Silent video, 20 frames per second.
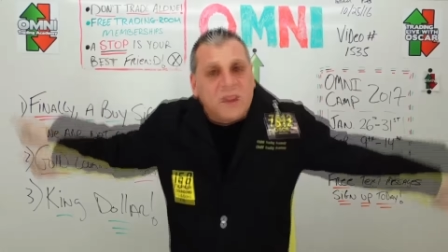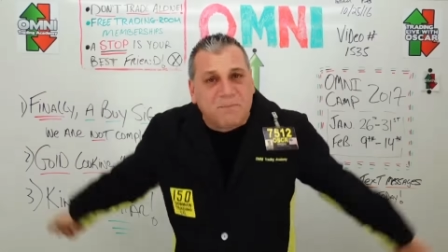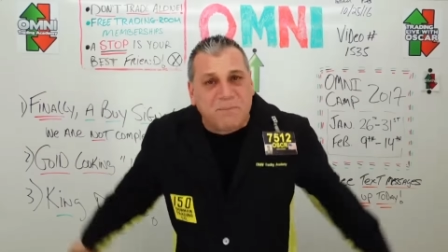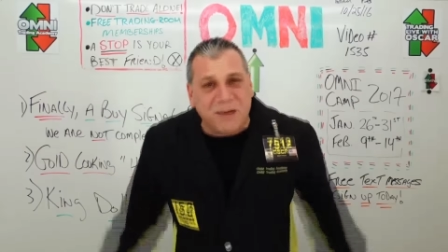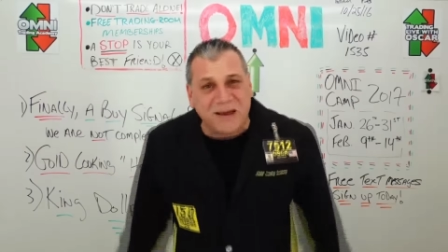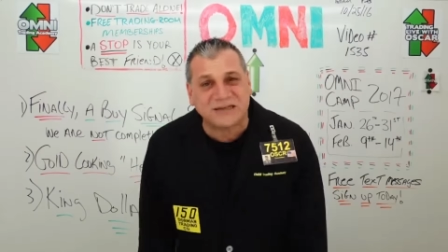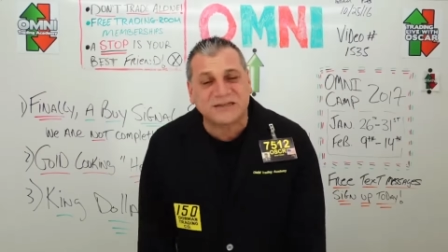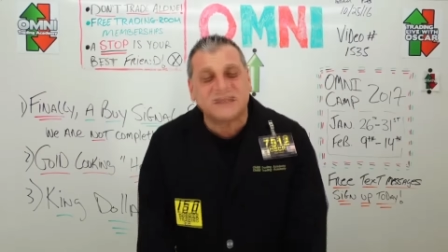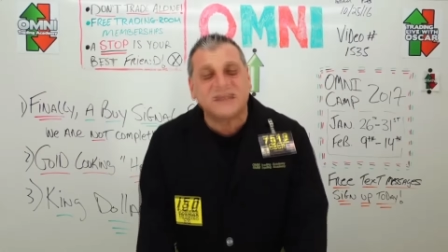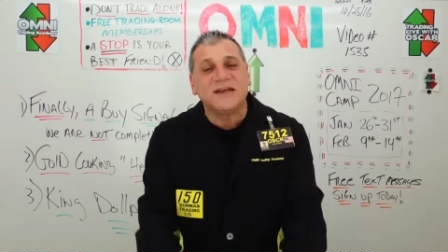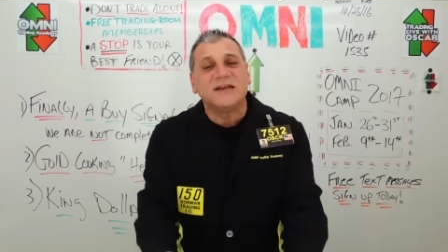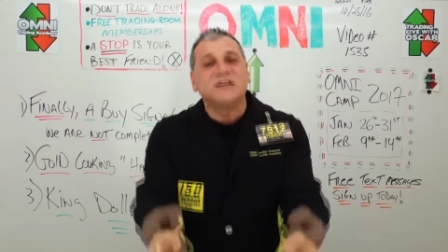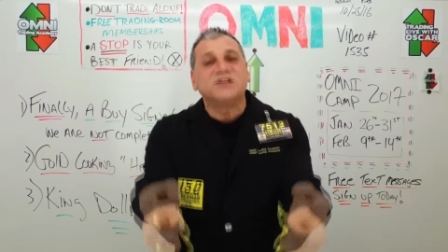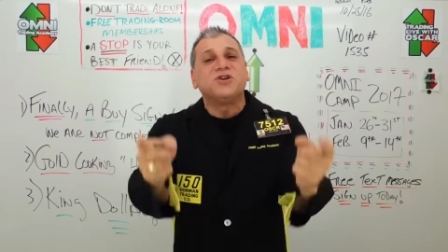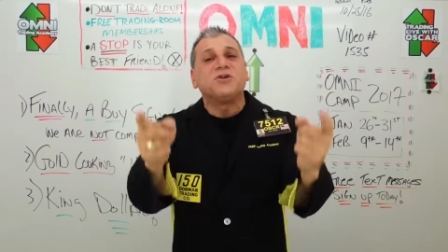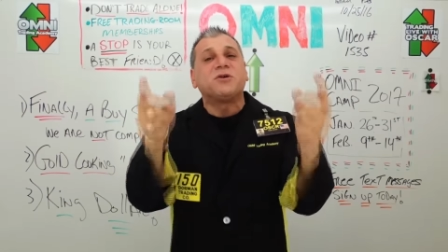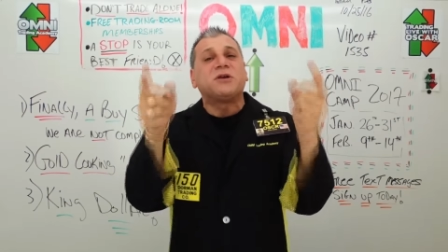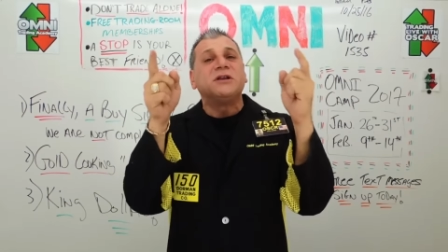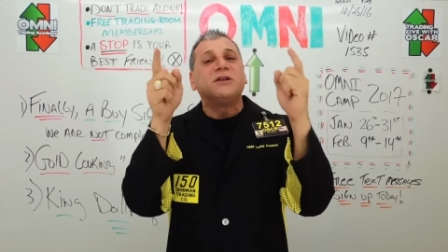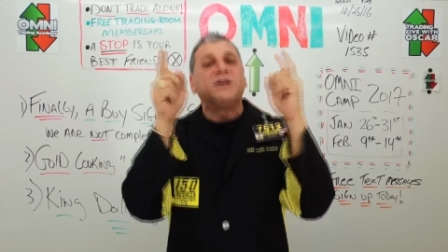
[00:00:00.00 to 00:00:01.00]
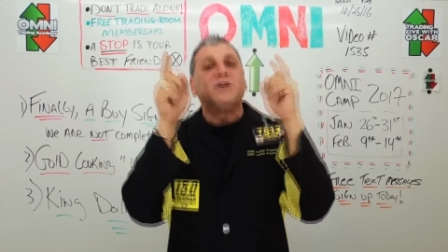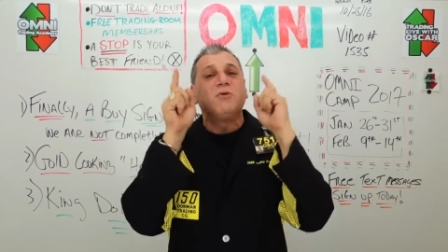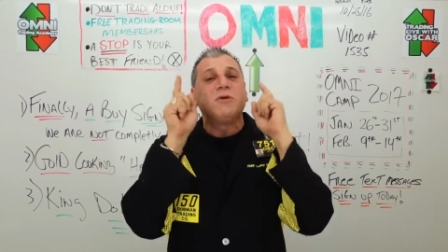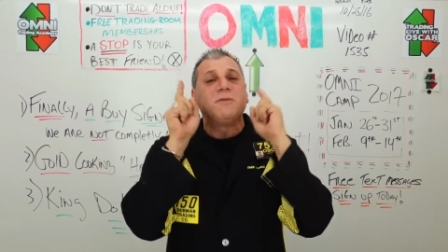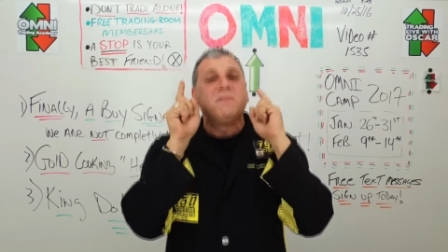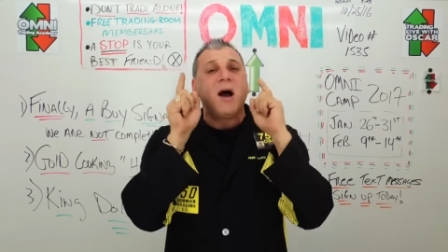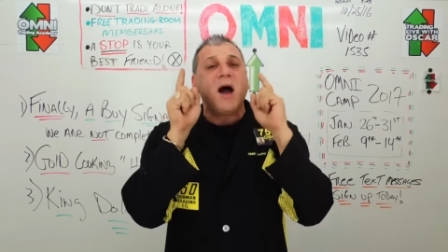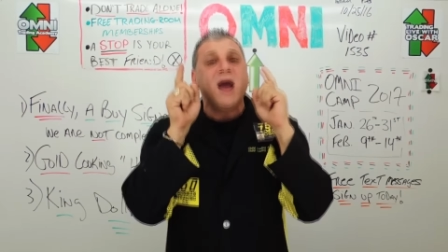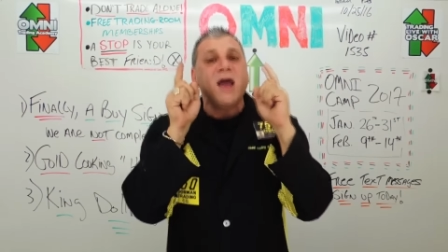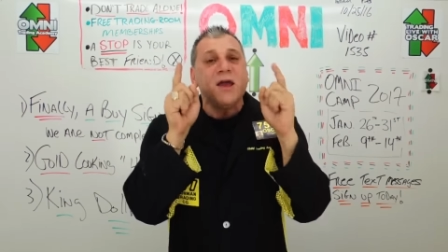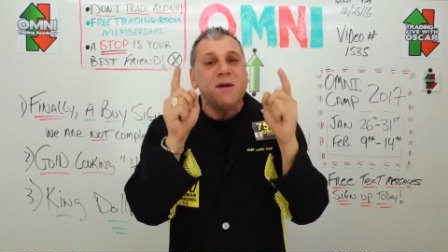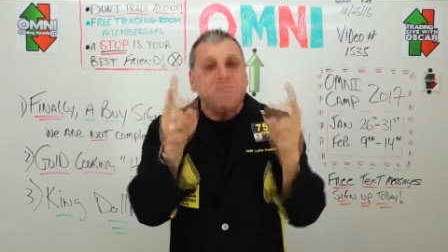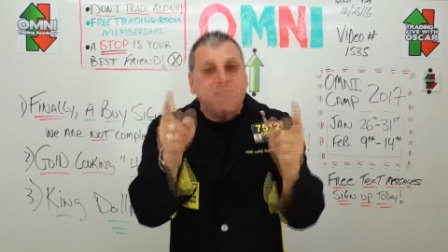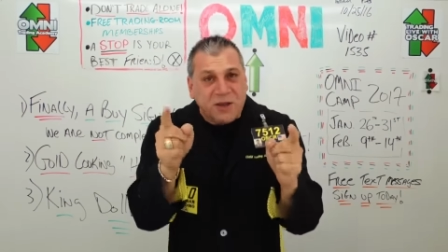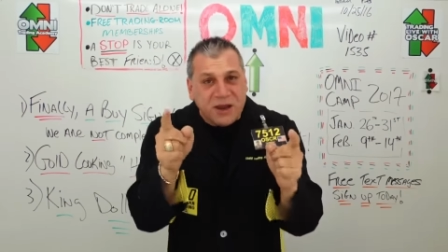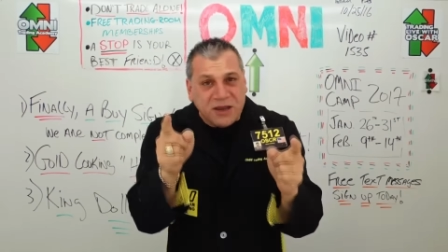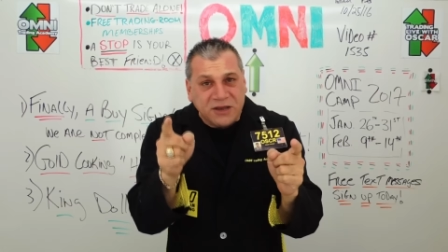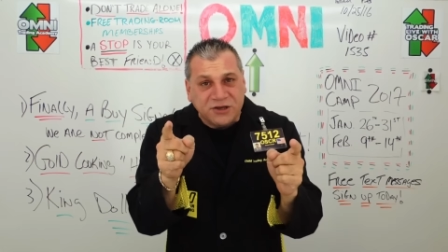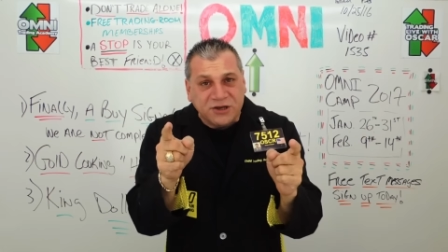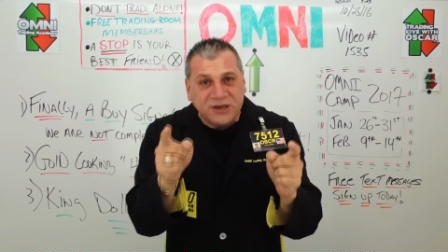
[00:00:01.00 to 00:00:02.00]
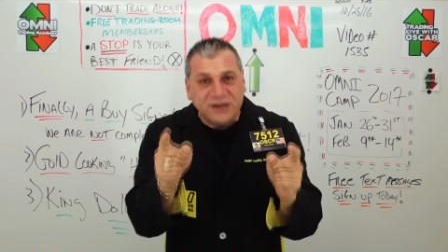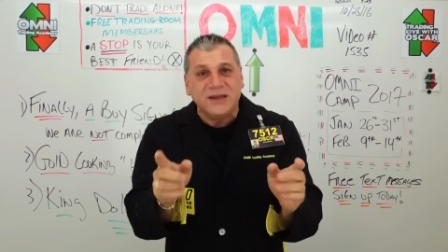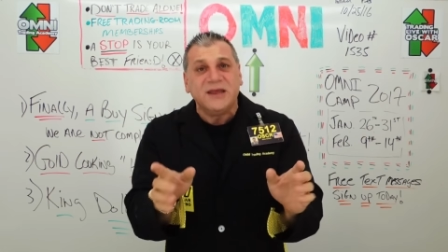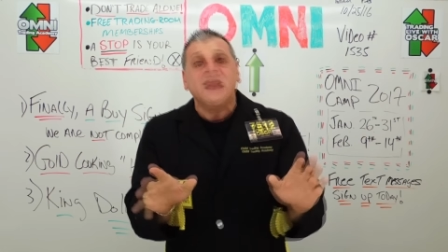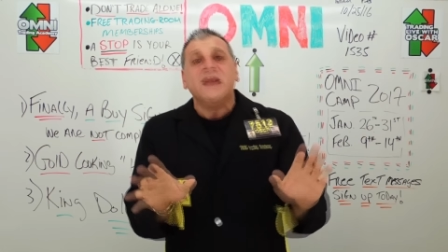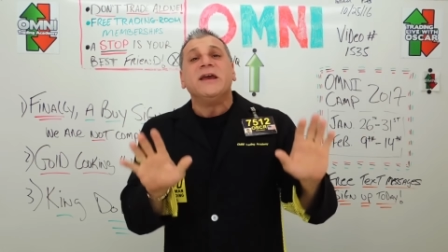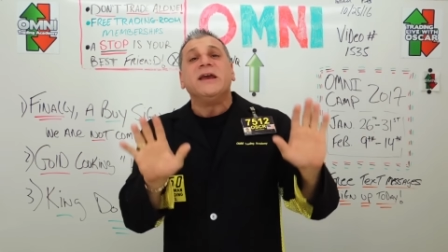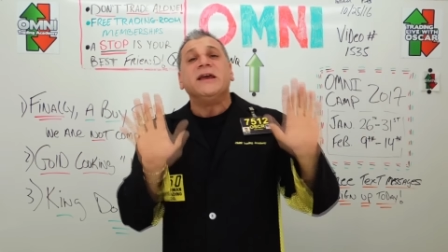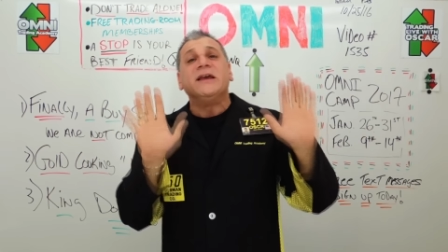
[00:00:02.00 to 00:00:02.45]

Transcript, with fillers: of the best things you can do, in my opinion,